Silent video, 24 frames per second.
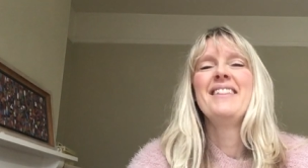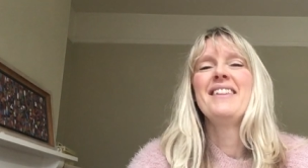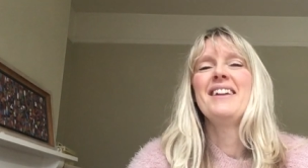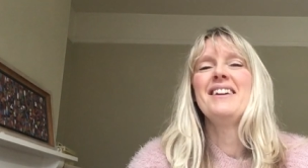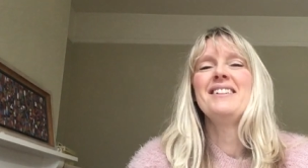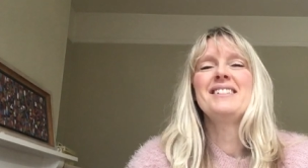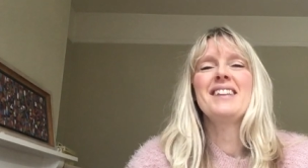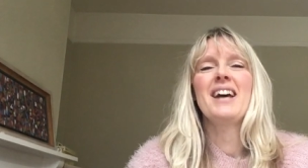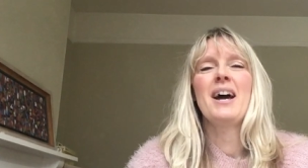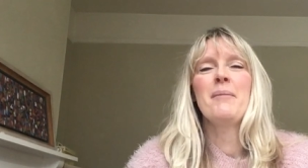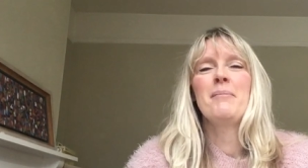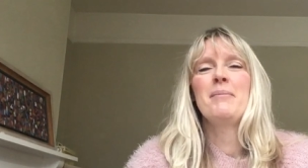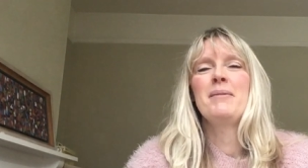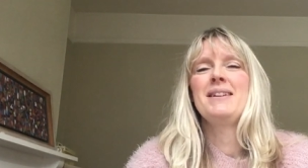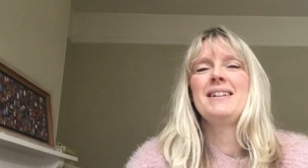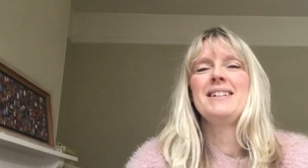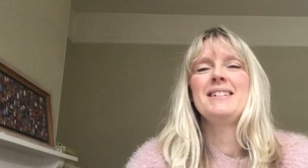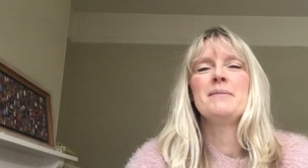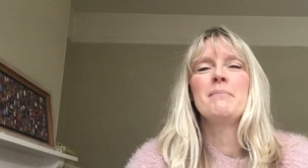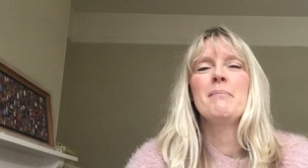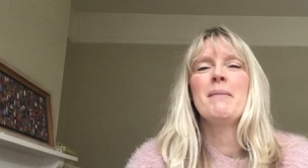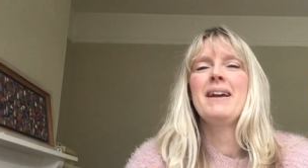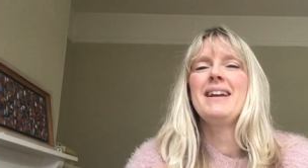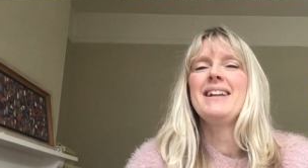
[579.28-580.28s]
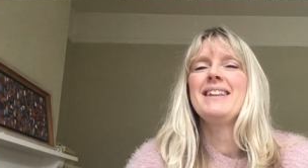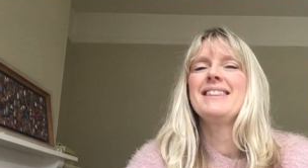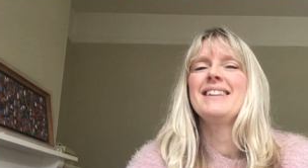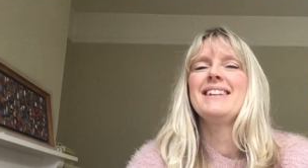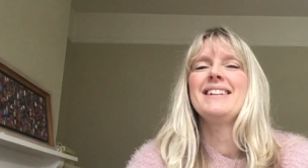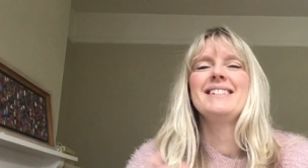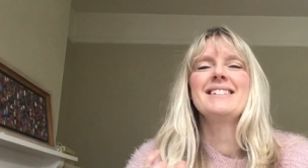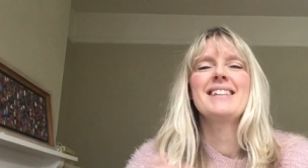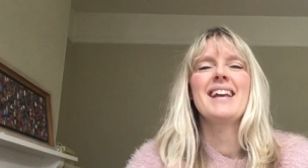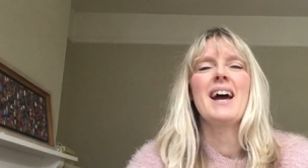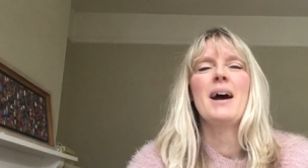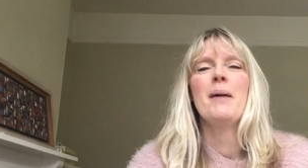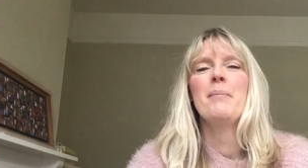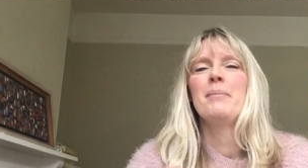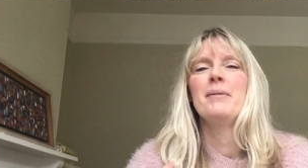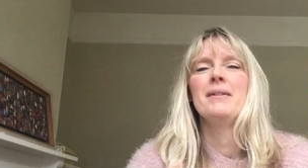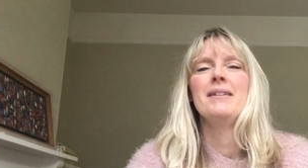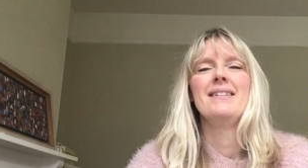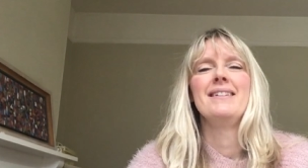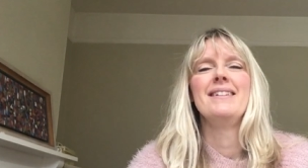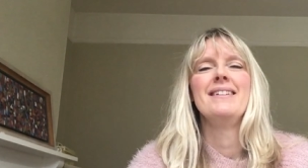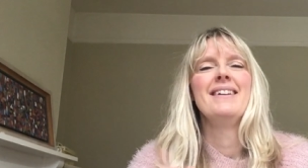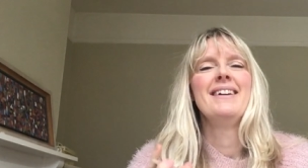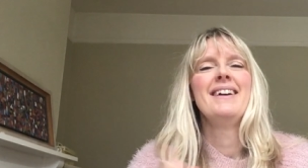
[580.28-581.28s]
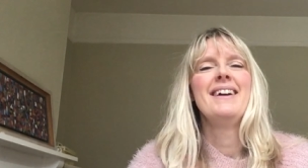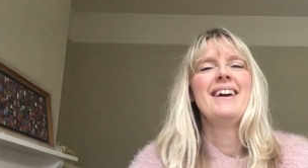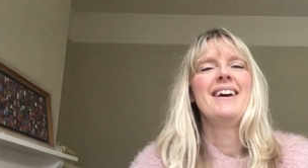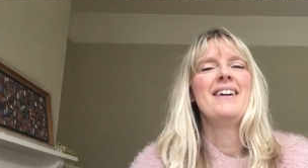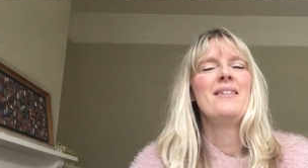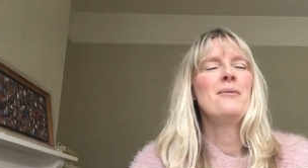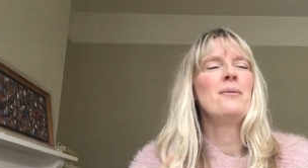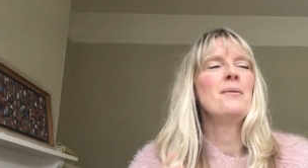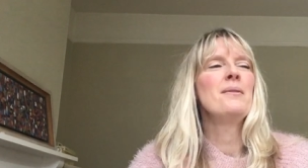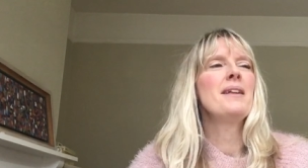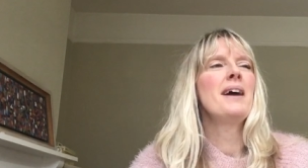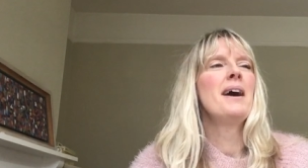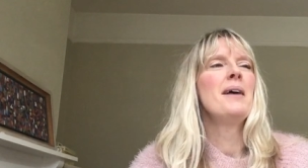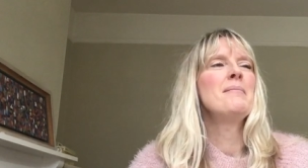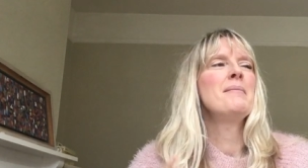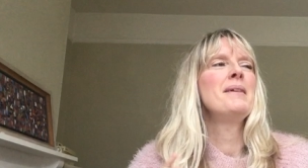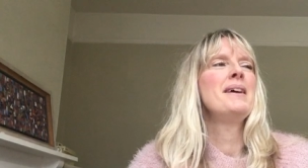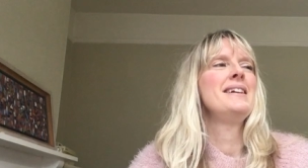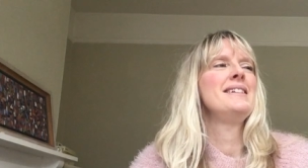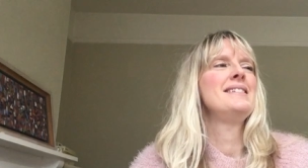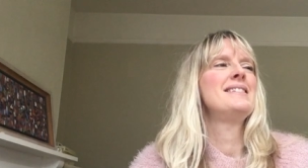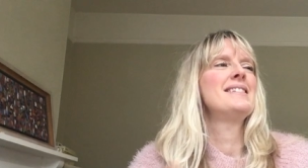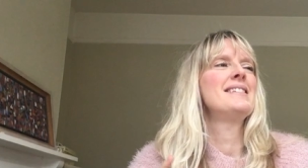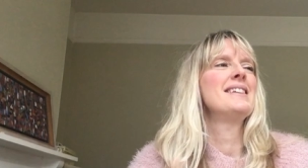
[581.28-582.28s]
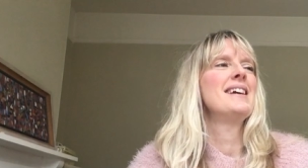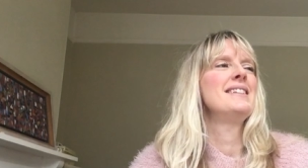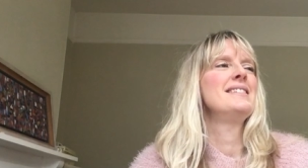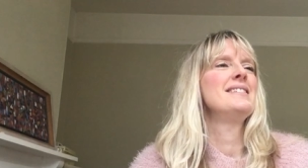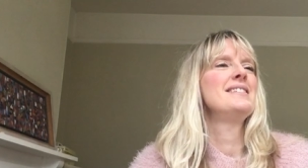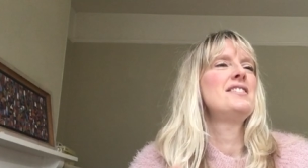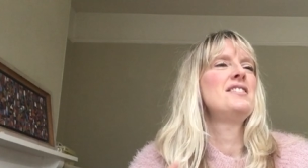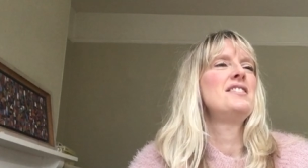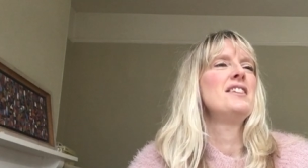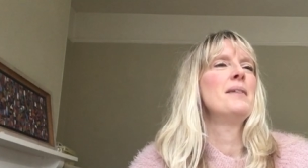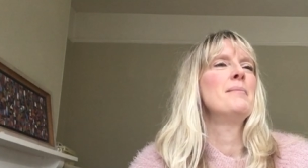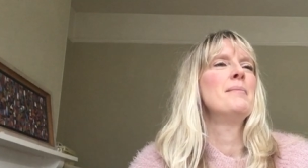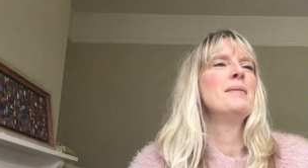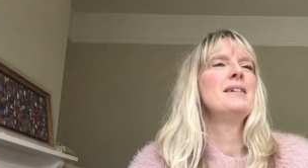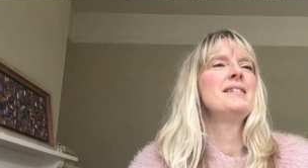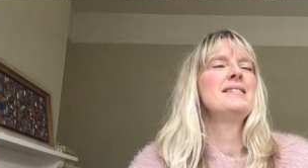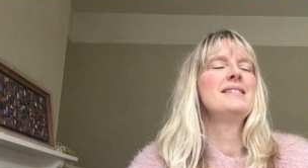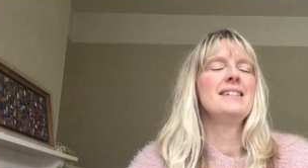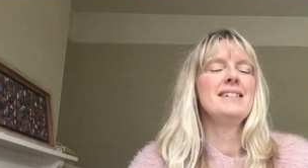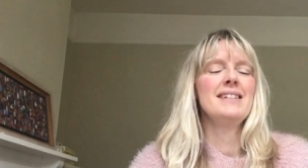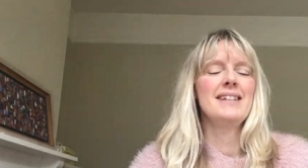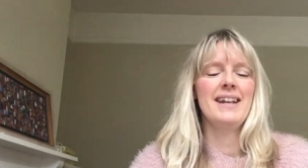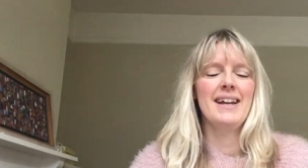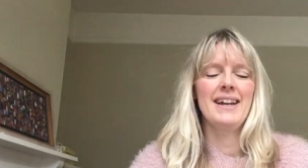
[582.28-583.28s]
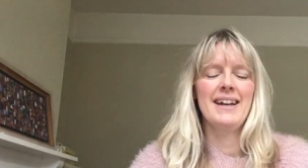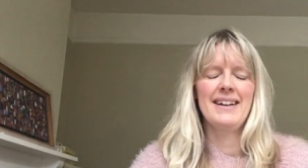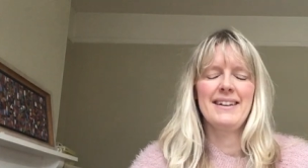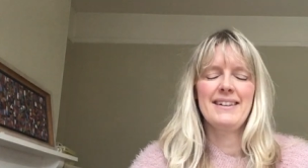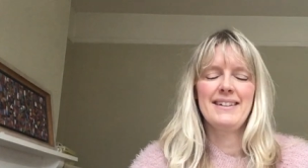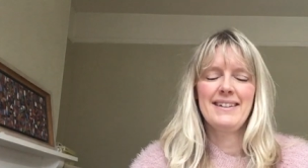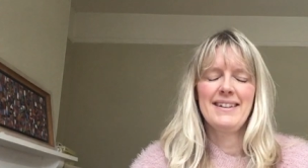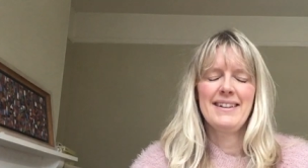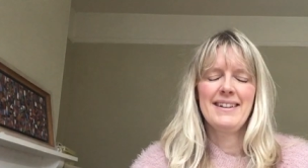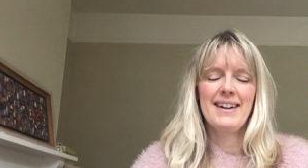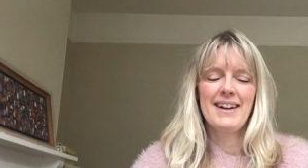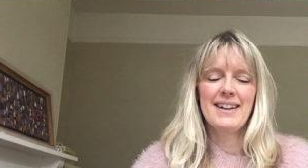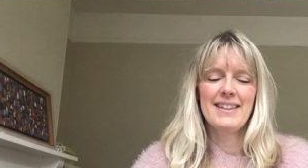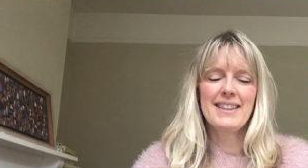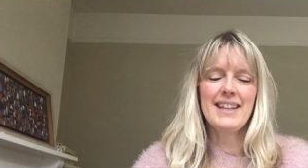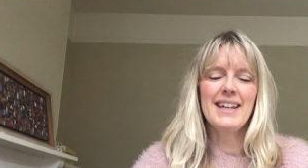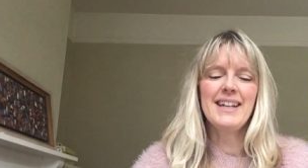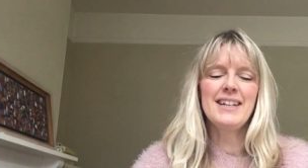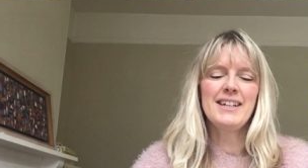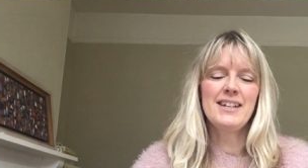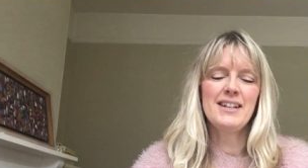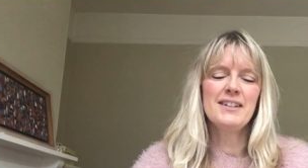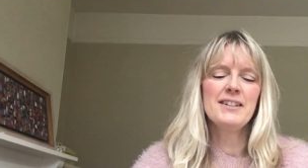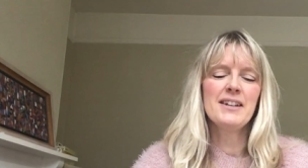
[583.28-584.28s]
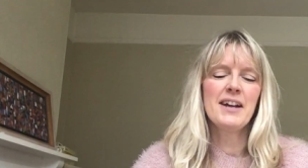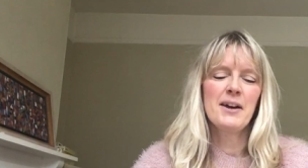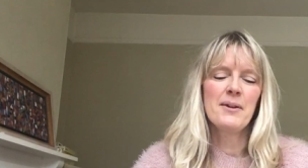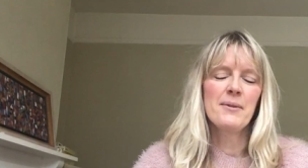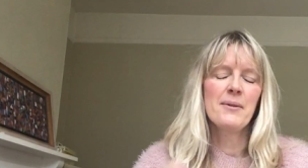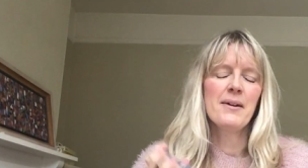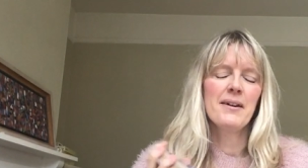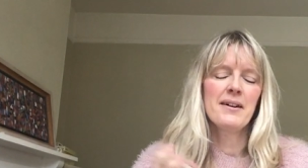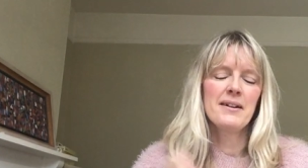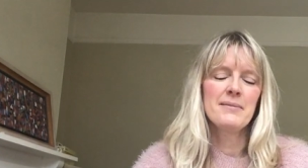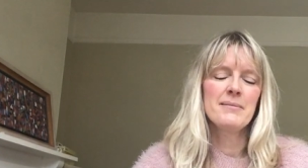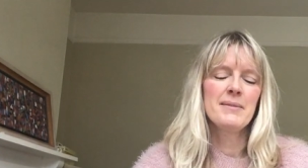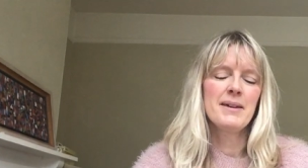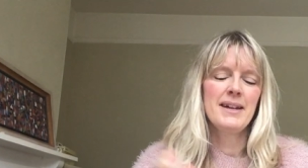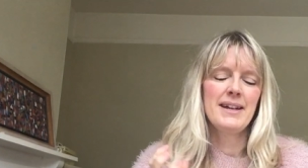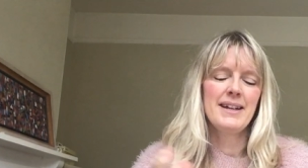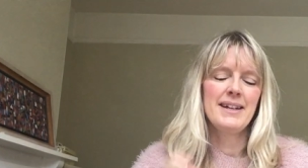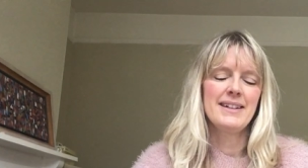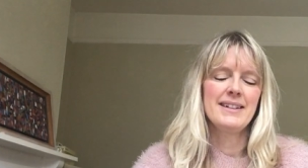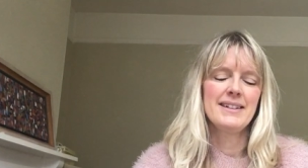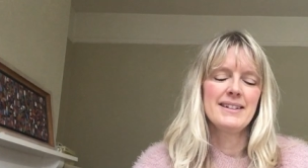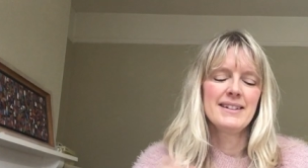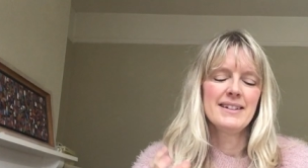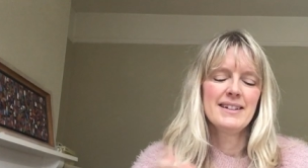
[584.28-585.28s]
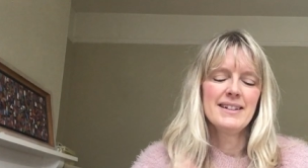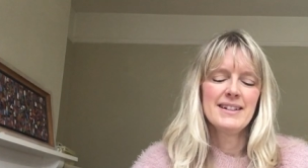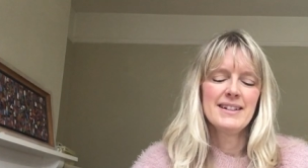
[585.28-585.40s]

those happenings make things happen. Well, that made sense, Gemma, didn't it? I think you know what I mean.